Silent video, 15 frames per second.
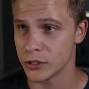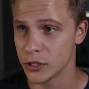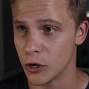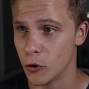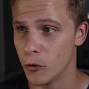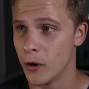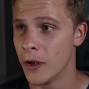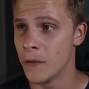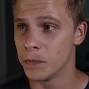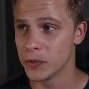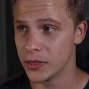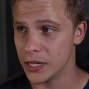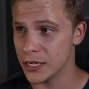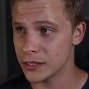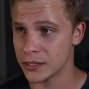So
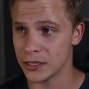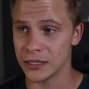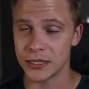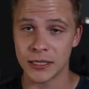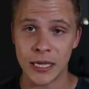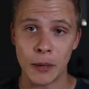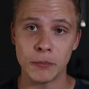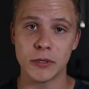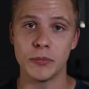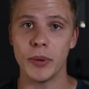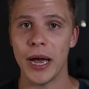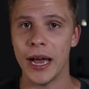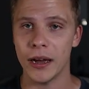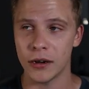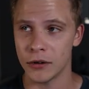this stems
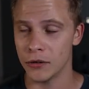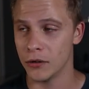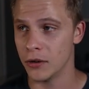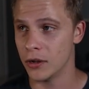back